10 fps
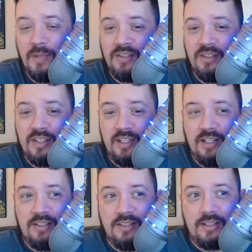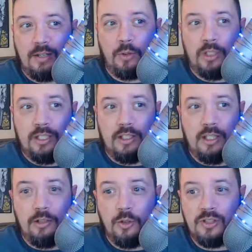but since he doesn't, I'll go ahead and
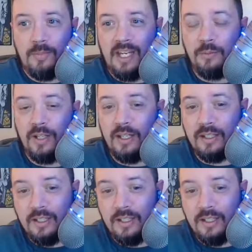introduce him anyway.